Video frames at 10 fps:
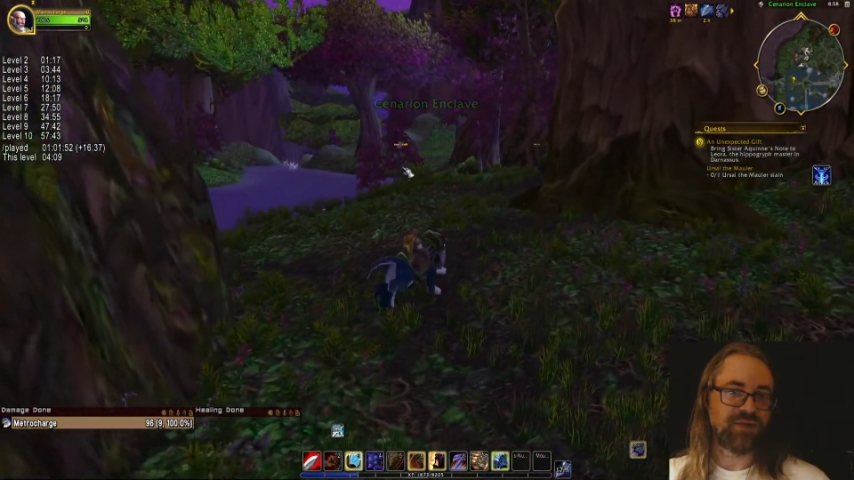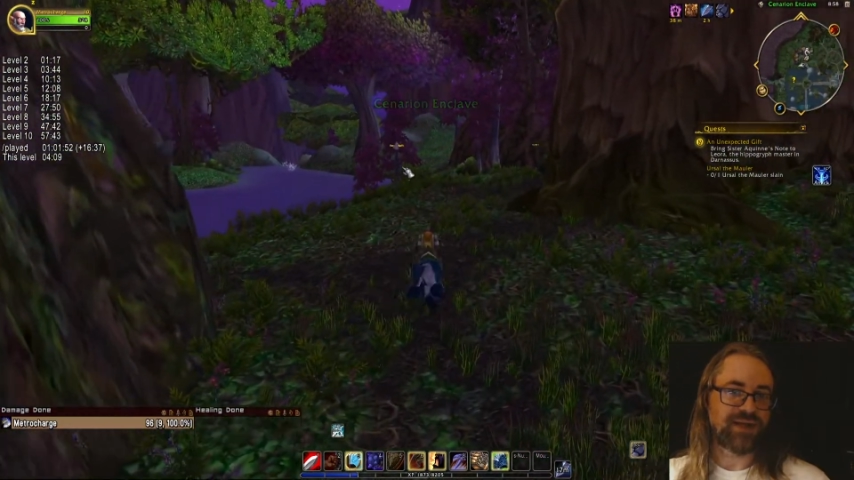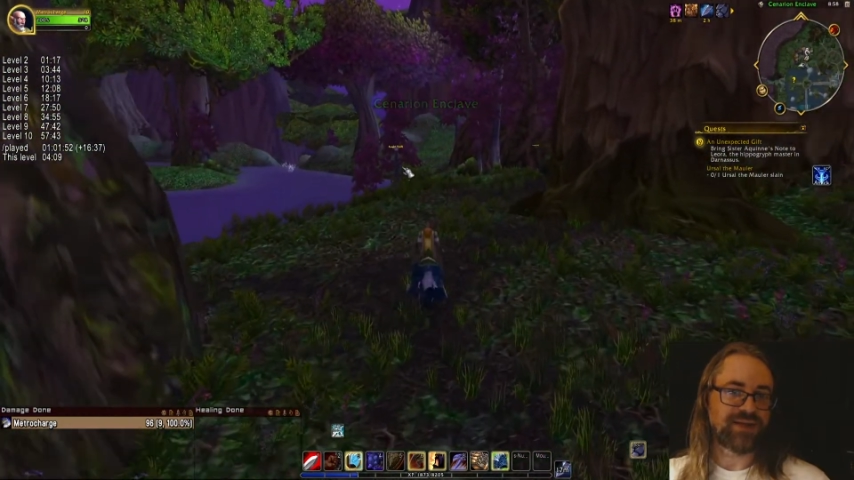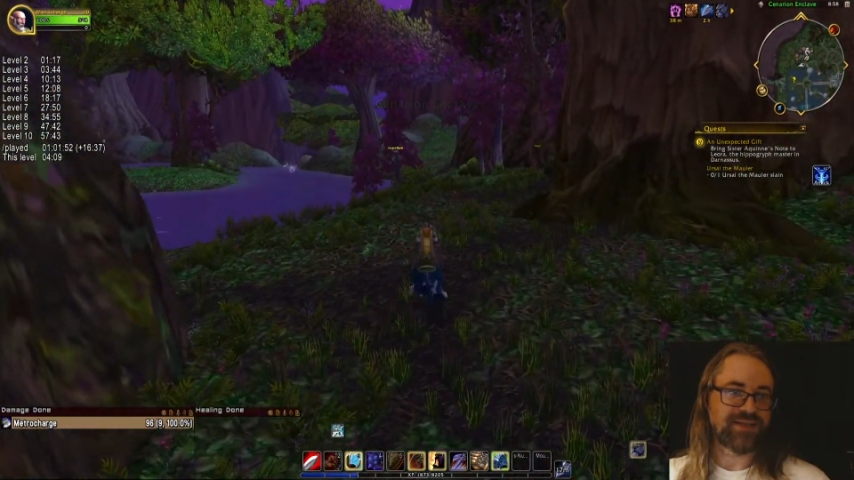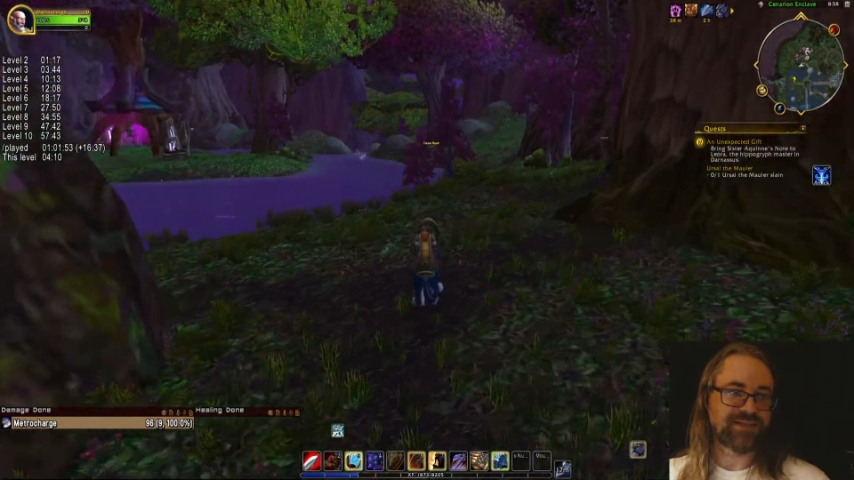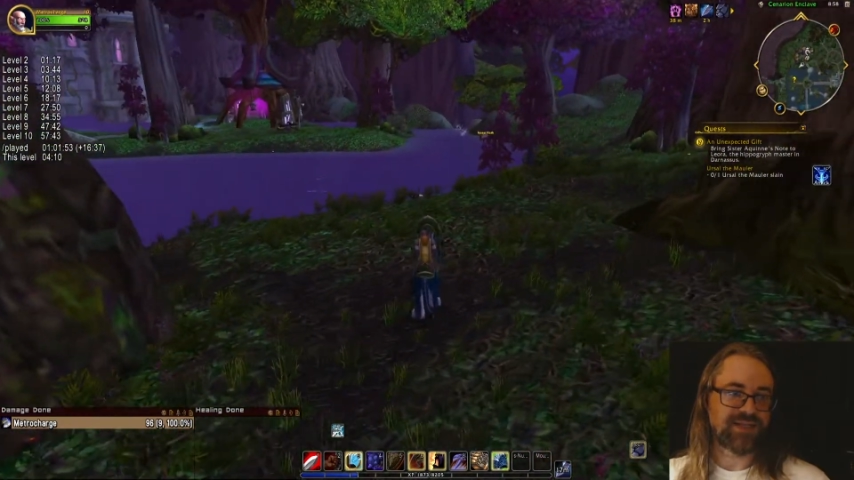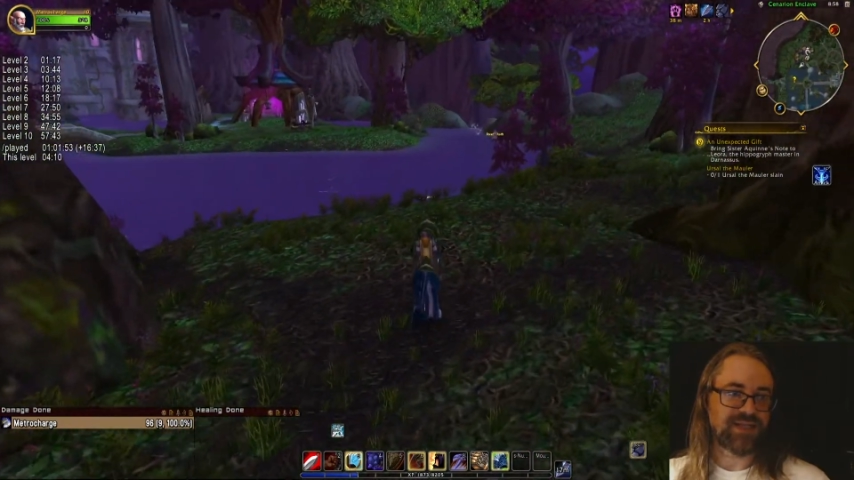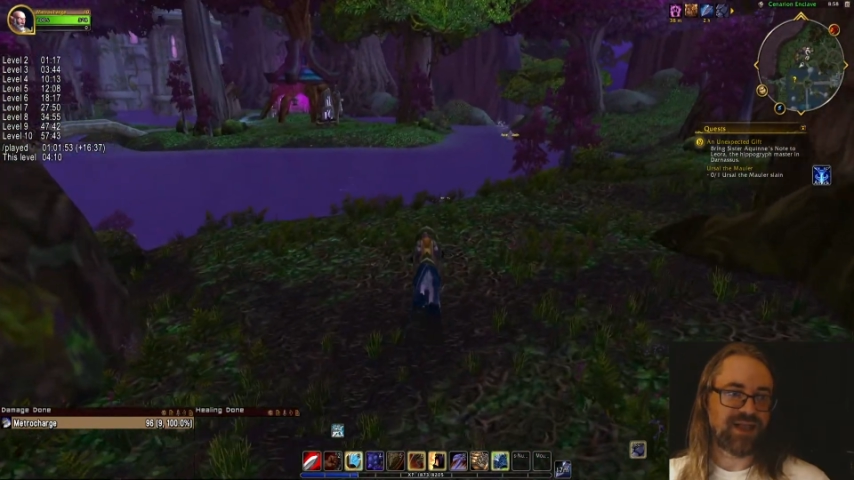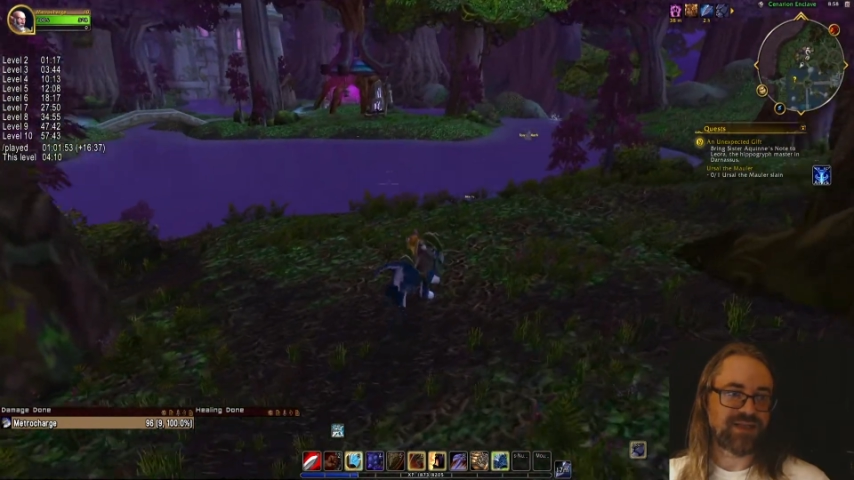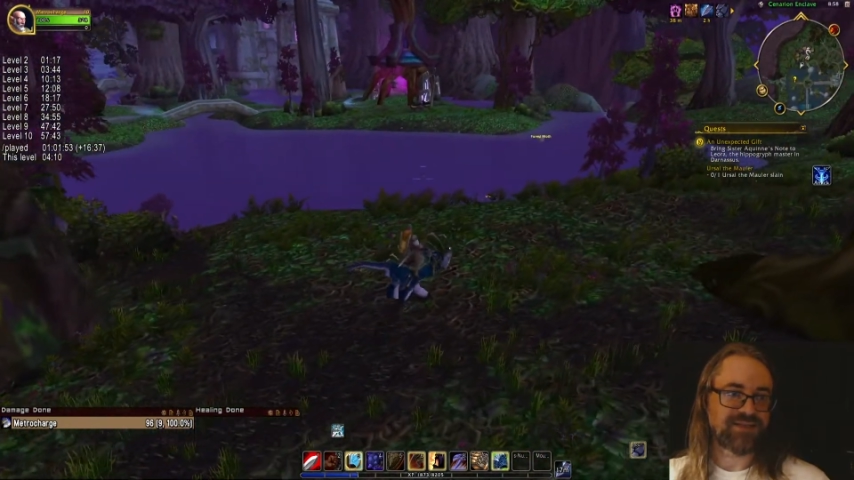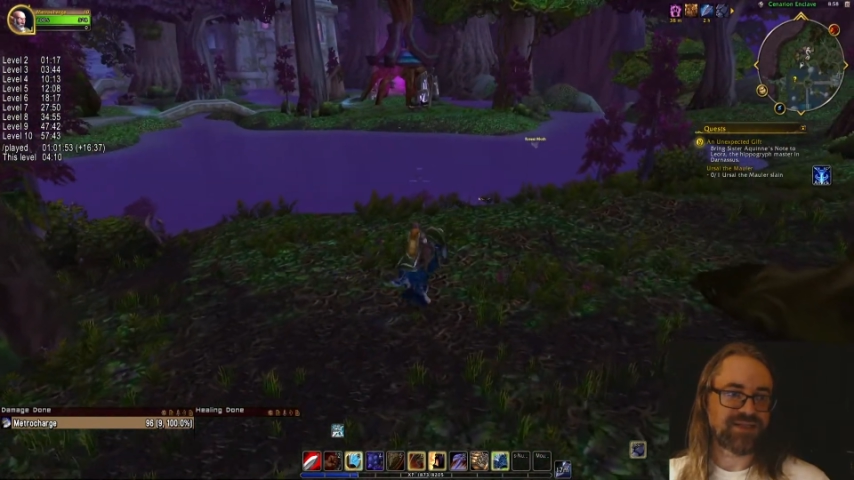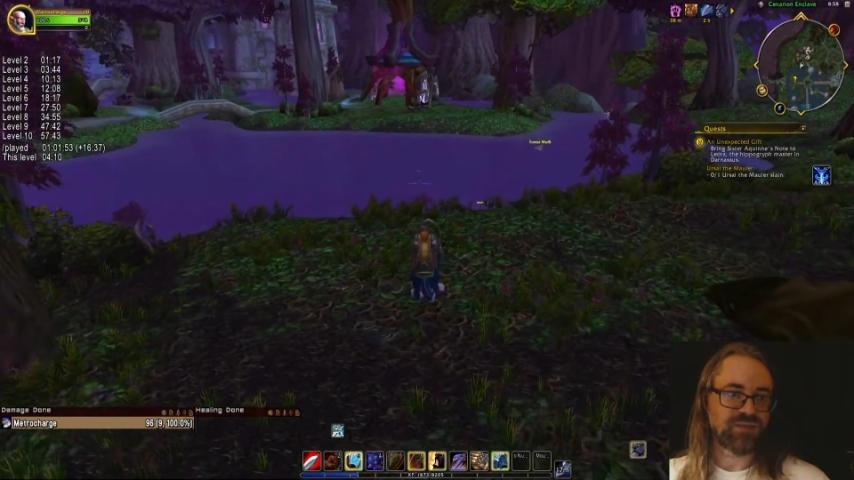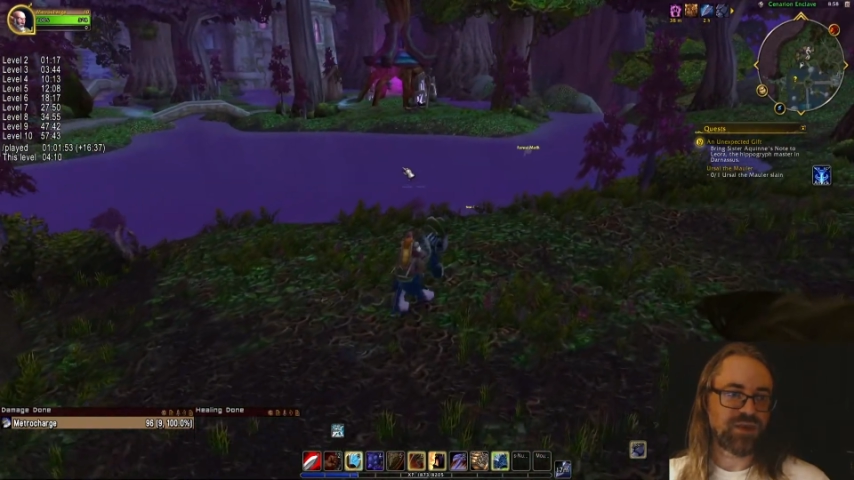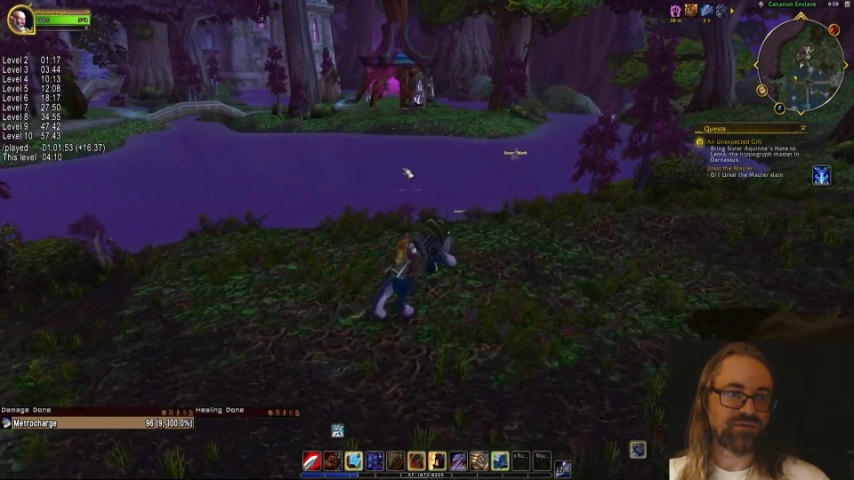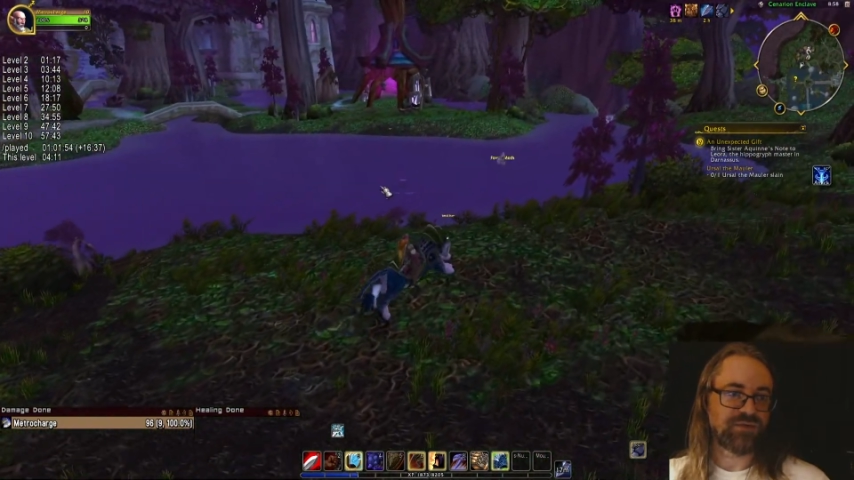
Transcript: riding this in Classic as well.